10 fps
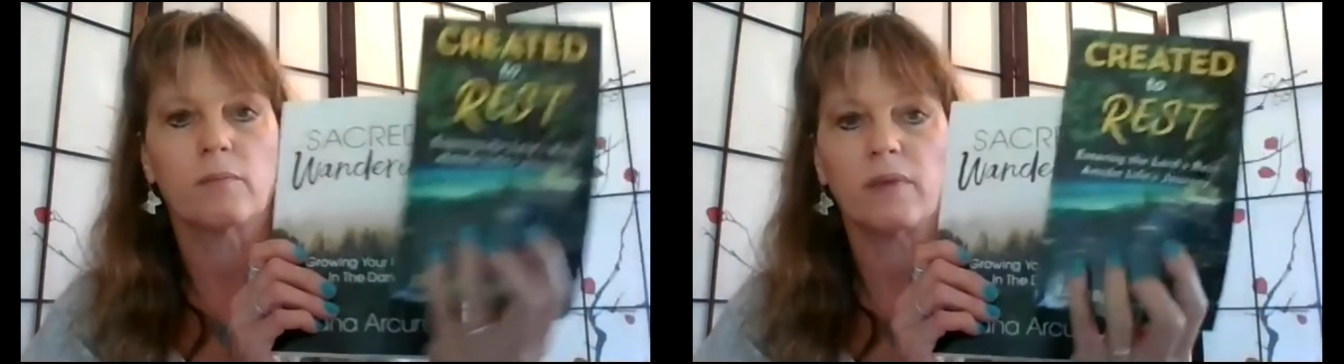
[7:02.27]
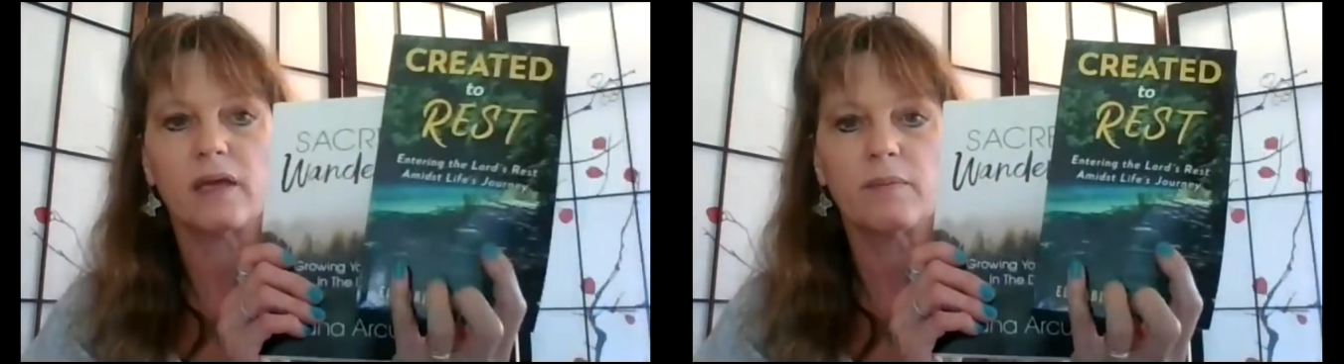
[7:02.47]

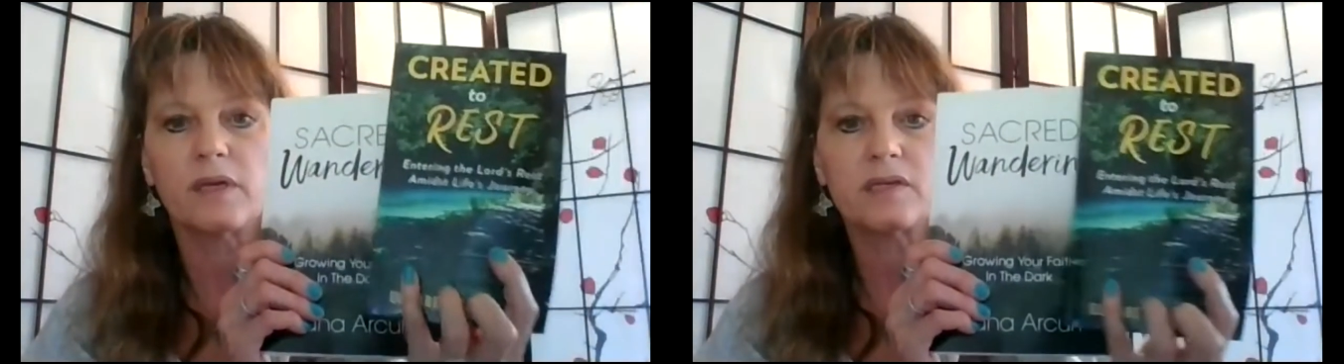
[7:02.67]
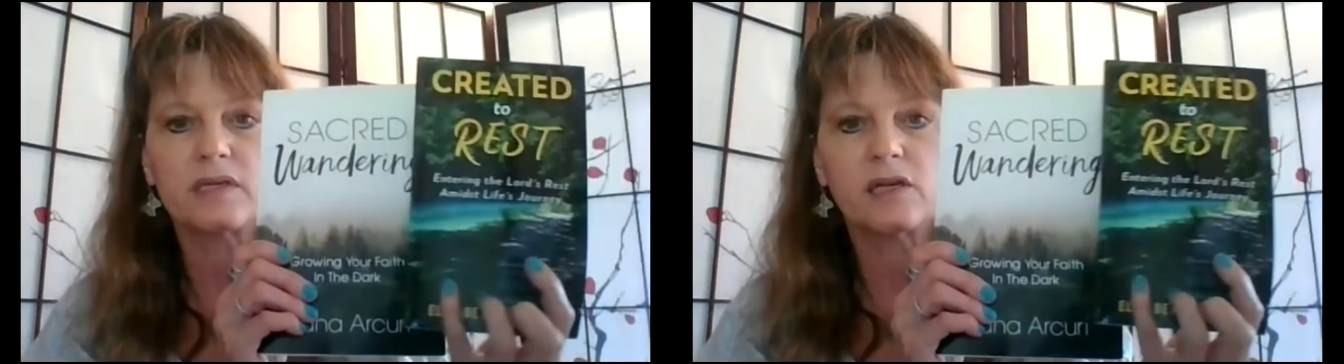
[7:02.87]
Make them
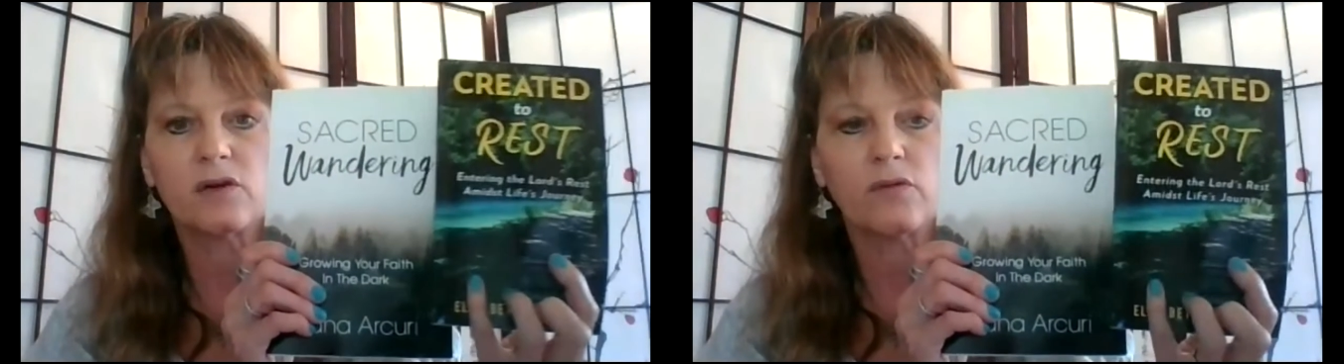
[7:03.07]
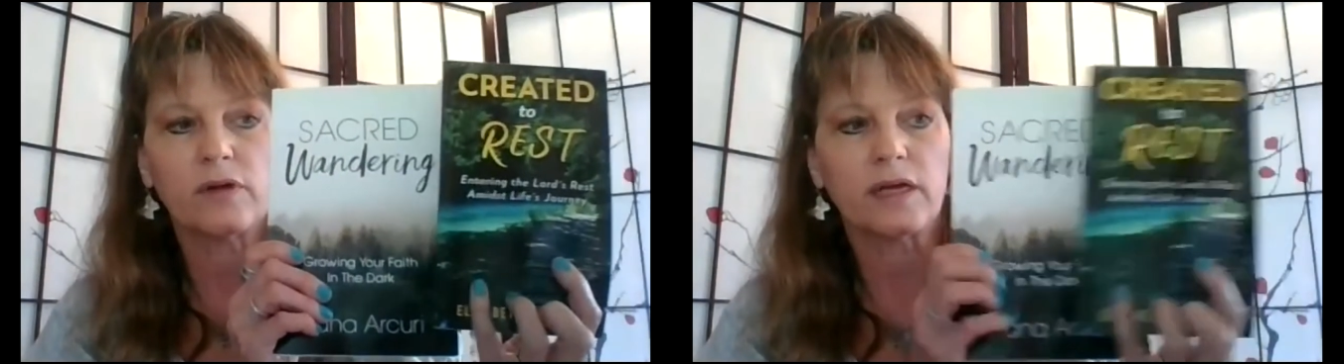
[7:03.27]
easy
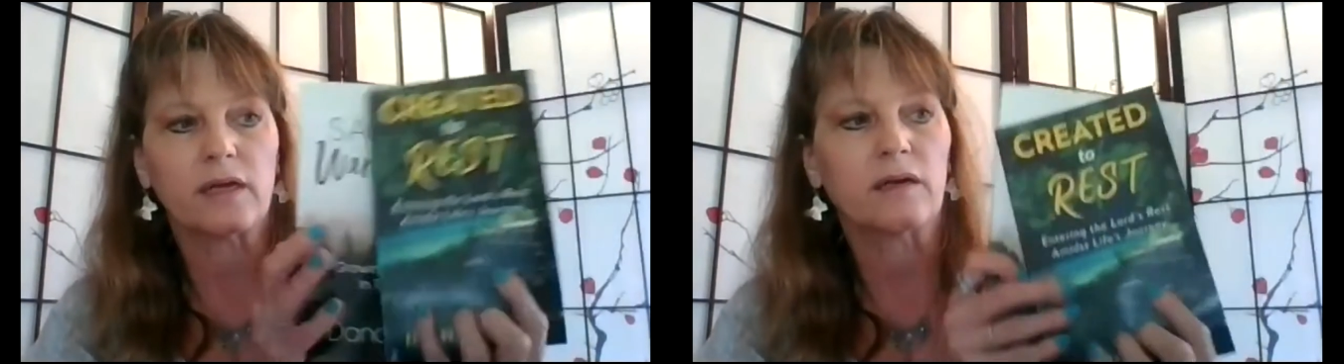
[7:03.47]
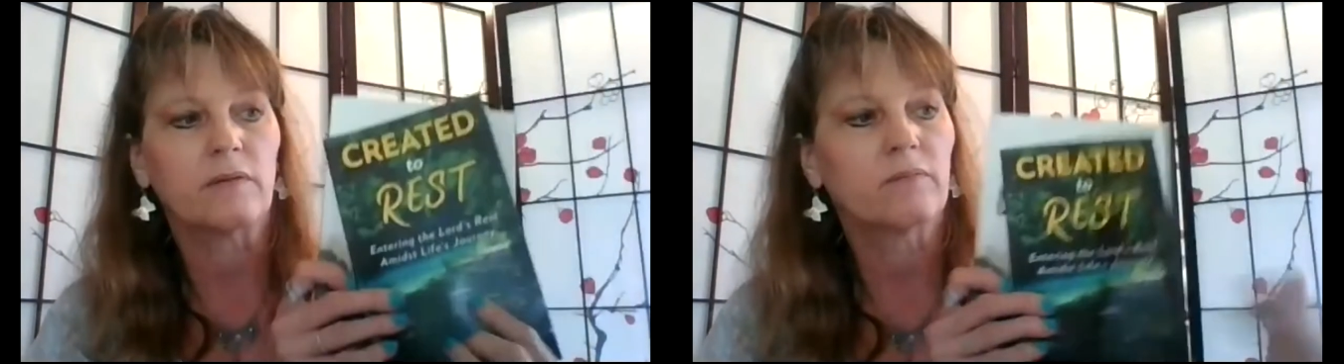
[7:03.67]
to
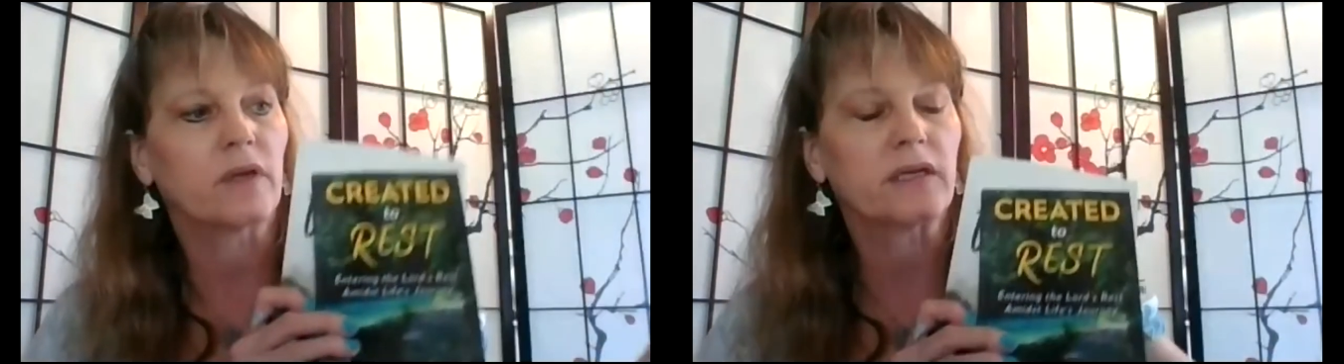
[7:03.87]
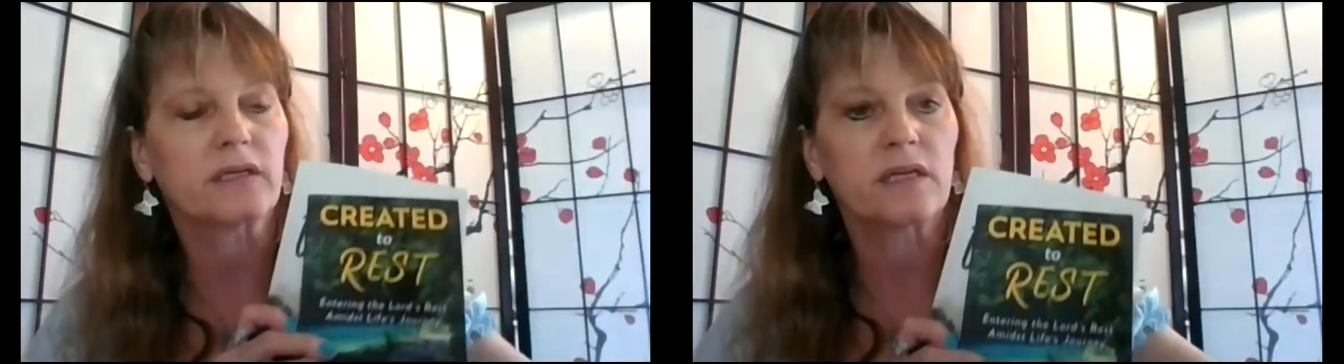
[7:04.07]
read,
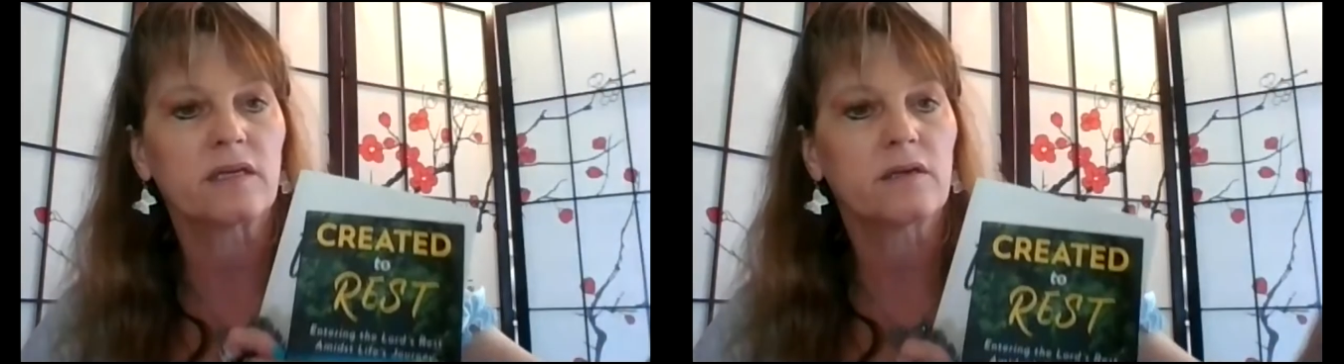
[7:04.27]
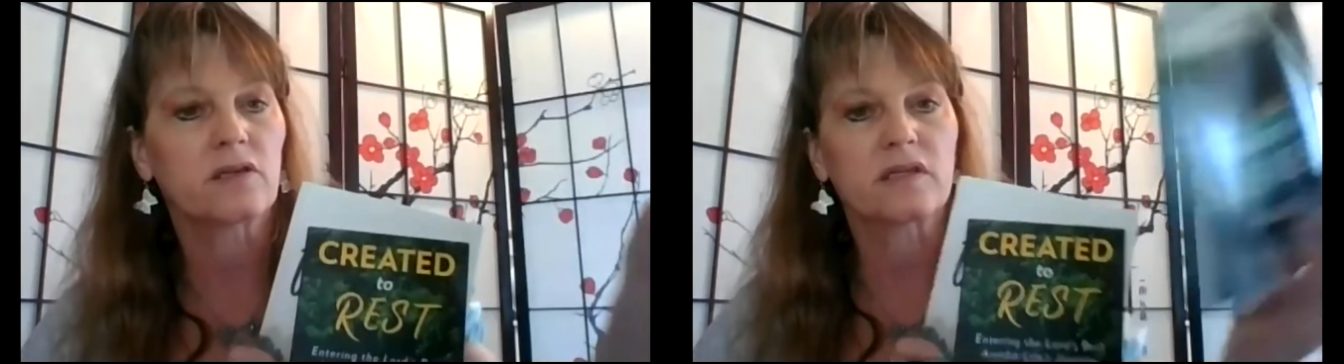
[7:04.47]

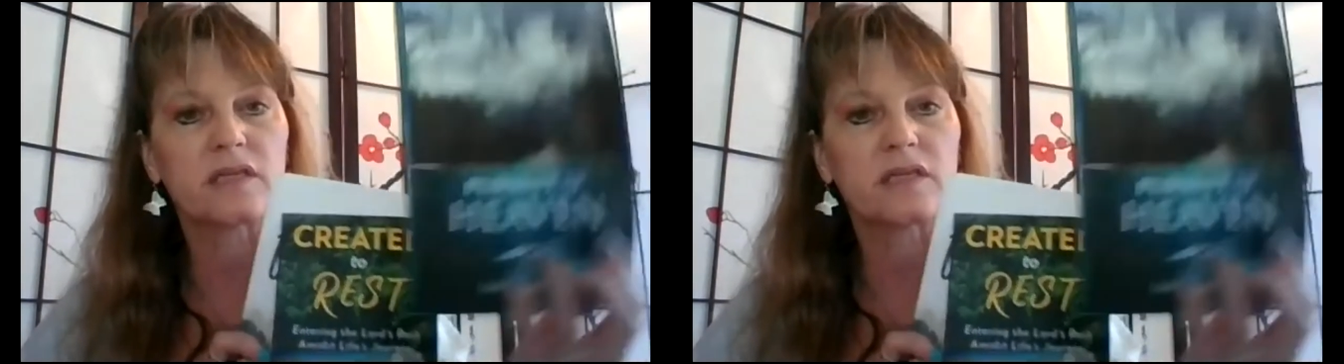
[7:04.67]
easy to